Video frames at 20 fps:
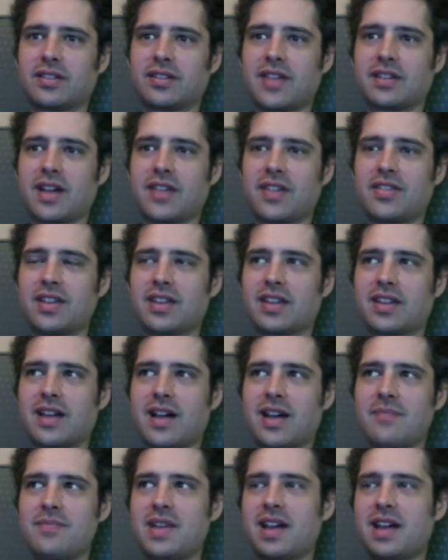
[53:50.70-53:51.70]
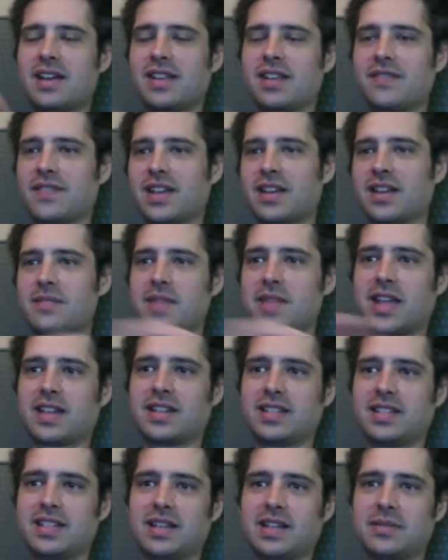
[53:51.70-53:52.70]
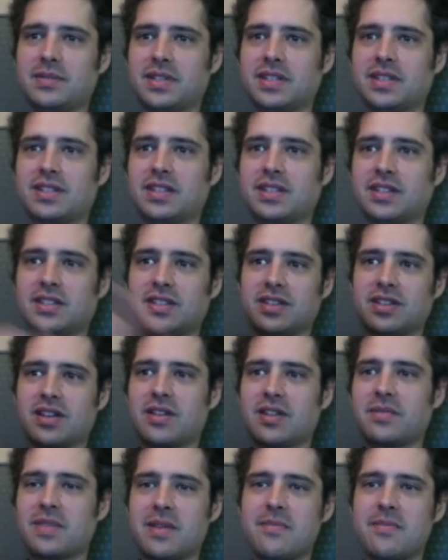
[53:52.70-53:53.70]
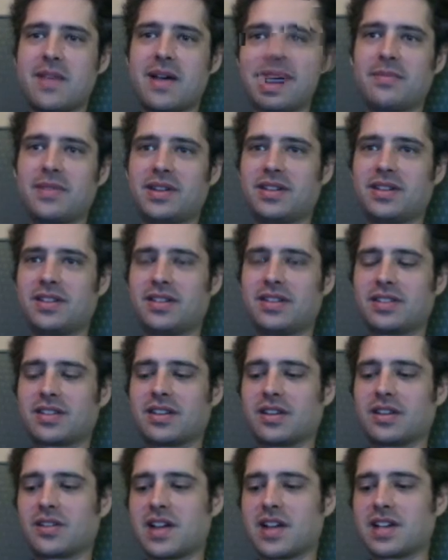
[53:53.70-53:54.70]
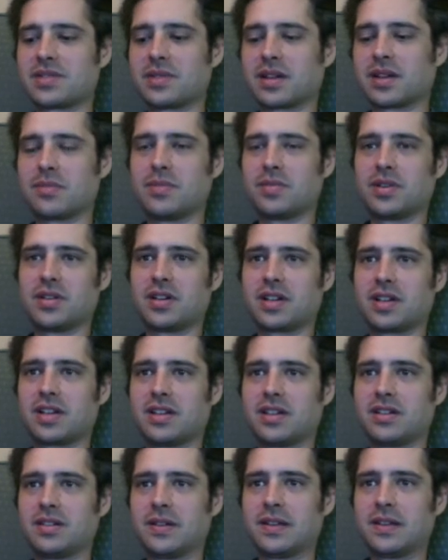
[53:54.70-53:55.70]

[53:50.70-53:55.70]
I think I'm not even going to make an attempt to start up that map editor. It's going to crash my computer again,